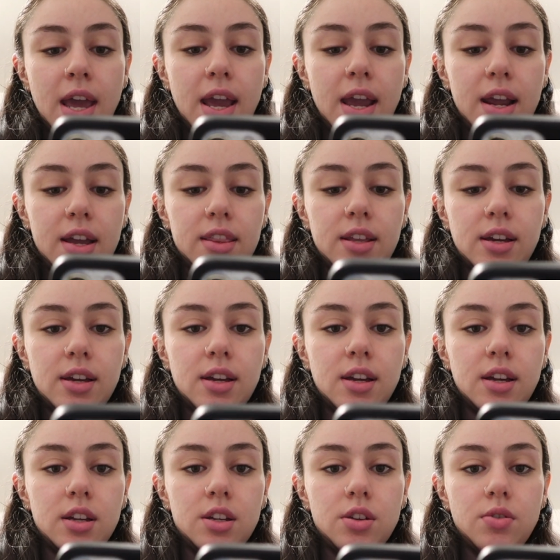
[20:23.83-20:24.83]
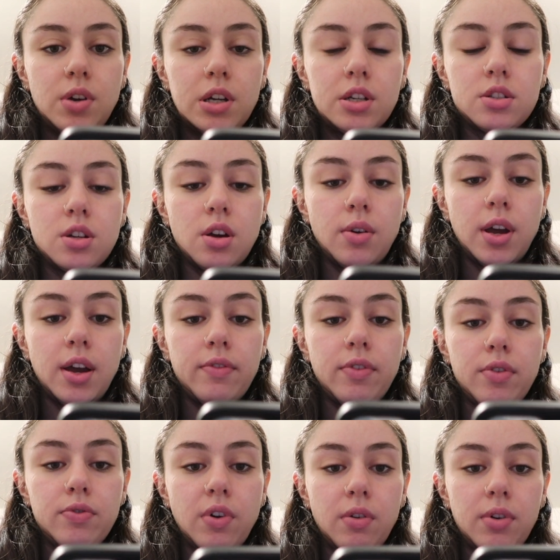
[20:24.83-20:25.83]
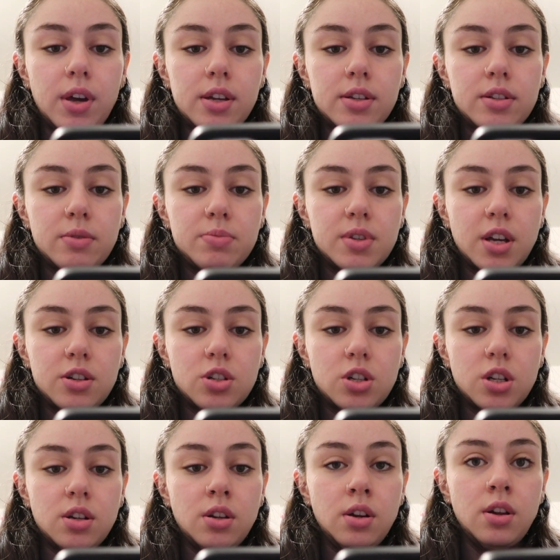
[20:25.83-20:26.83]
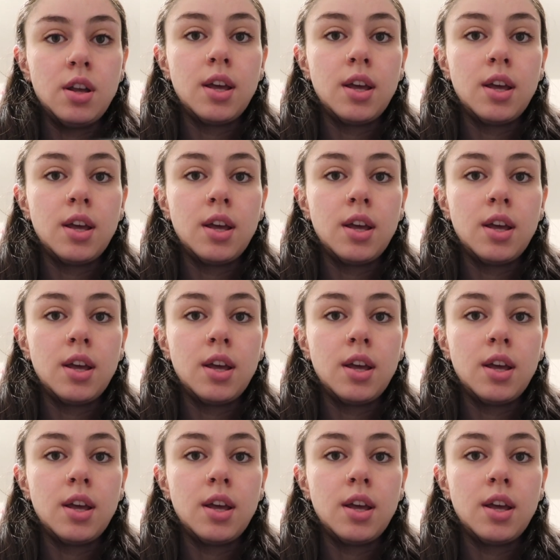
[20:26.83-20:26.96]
and they, you guys know I have a phone case obsession